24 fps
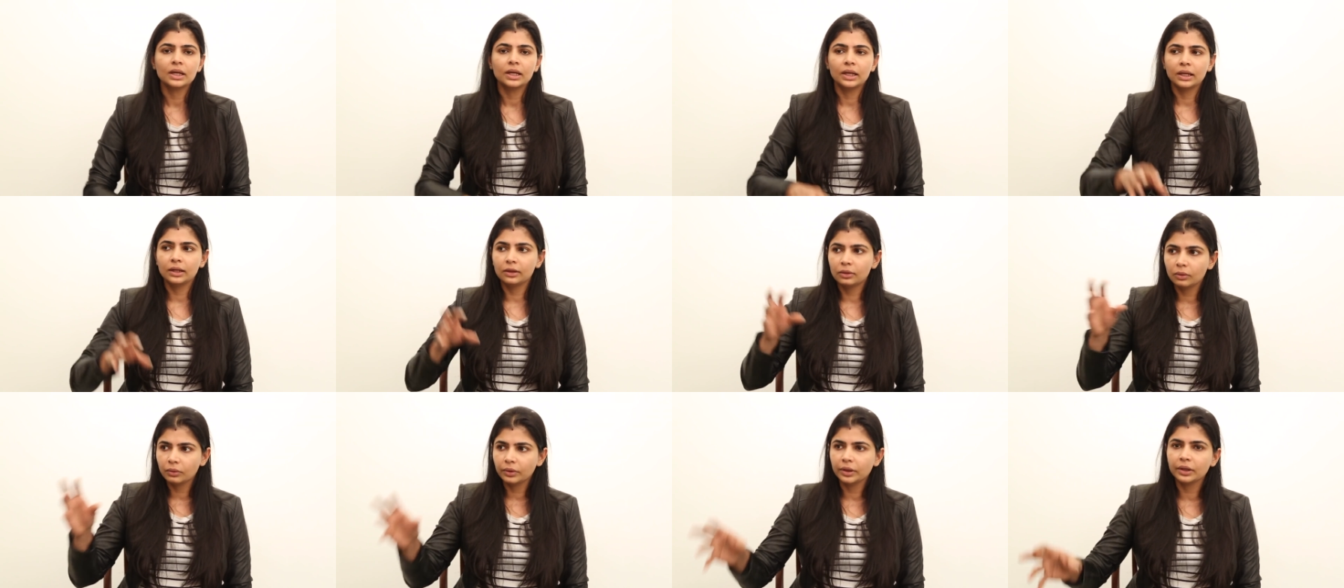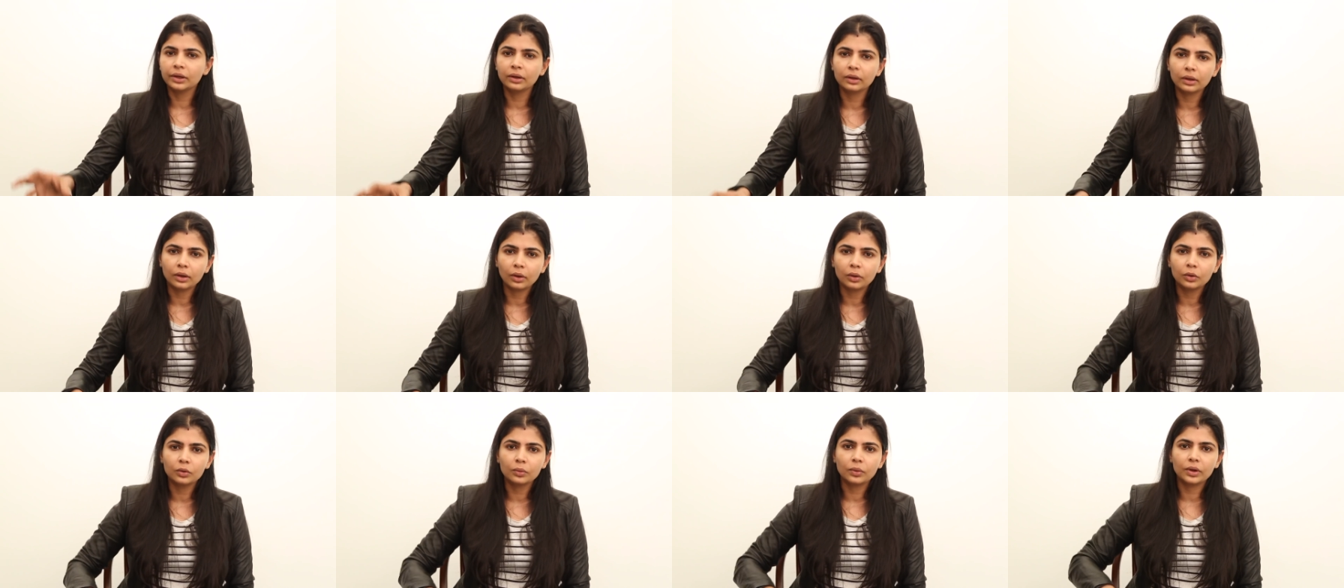including
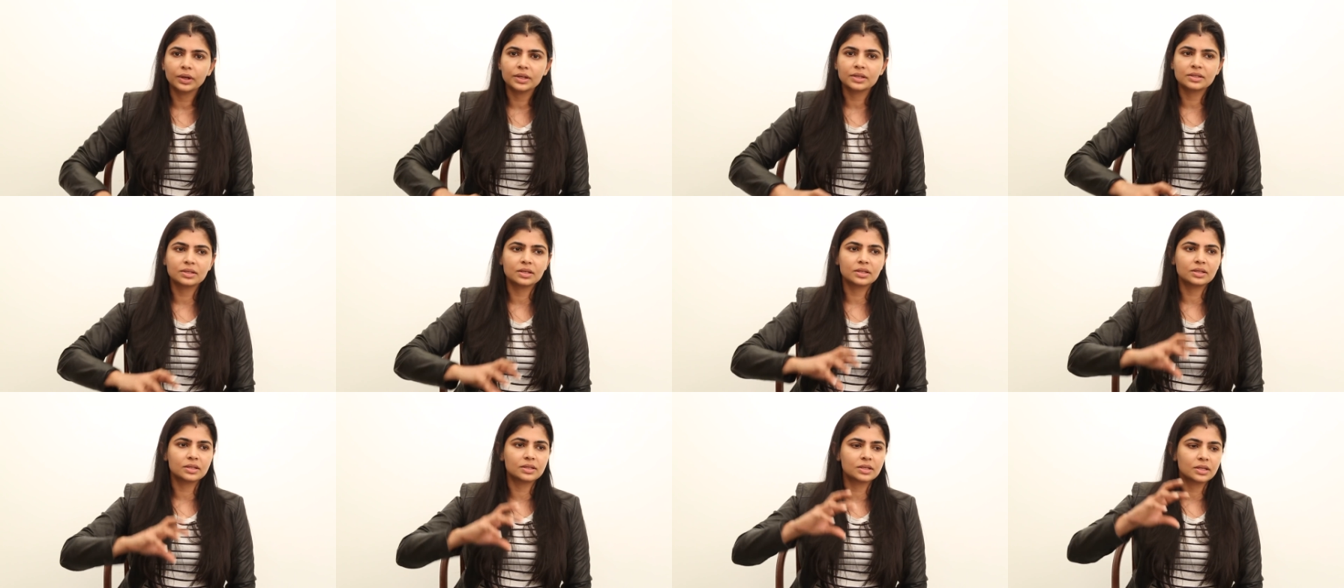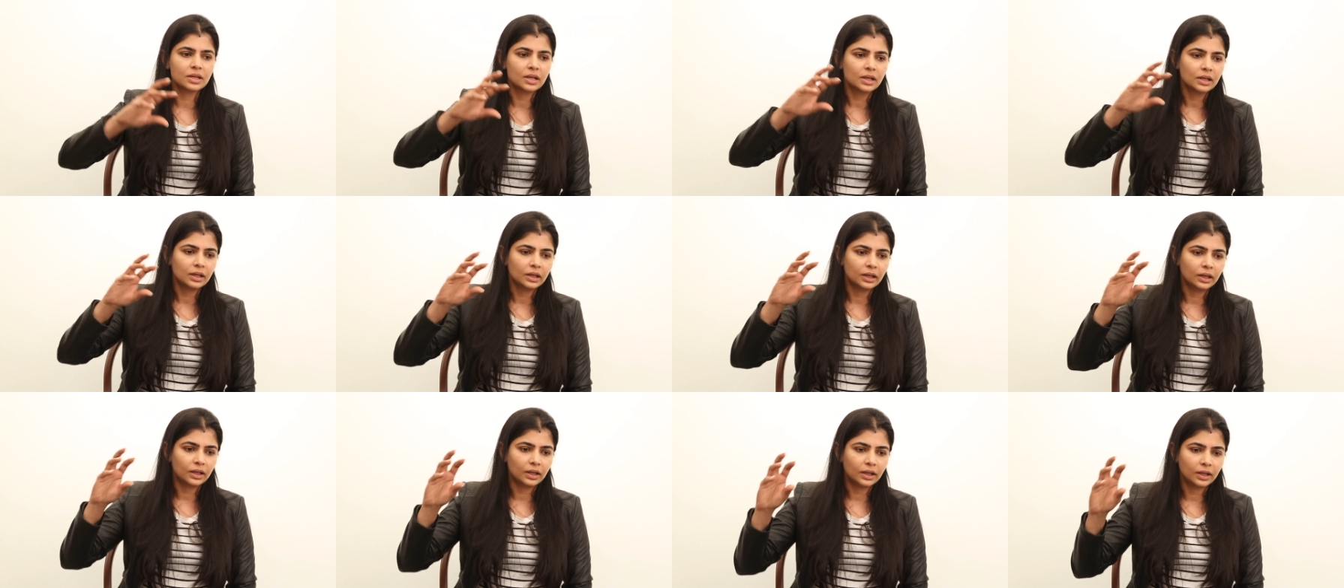crowd voices
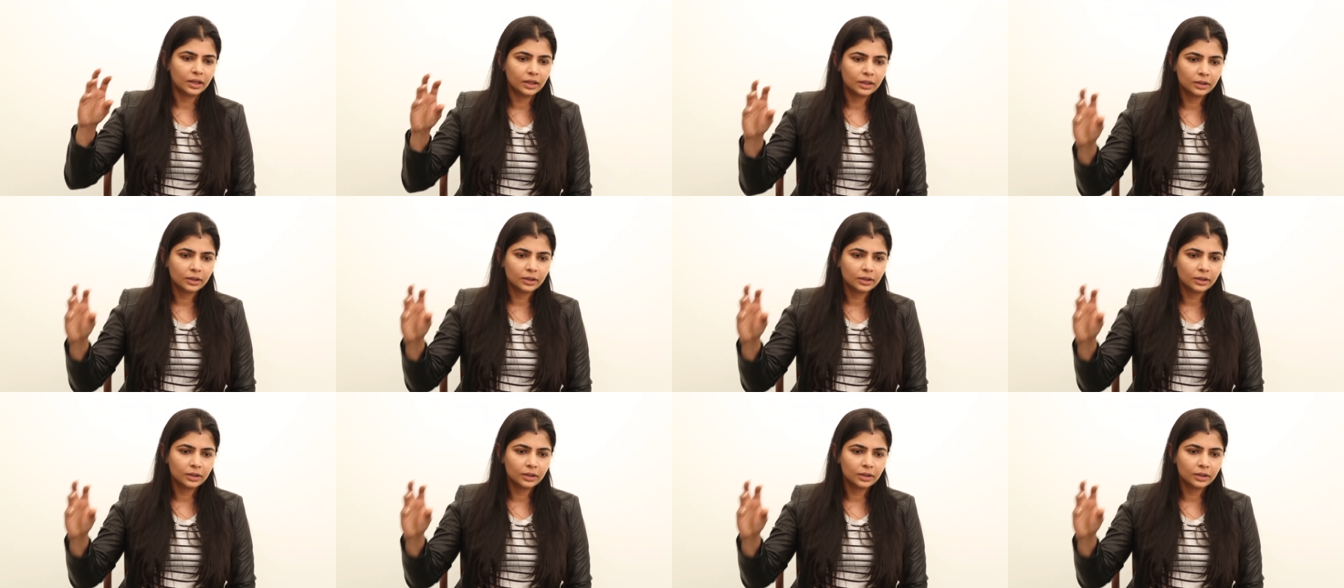uh,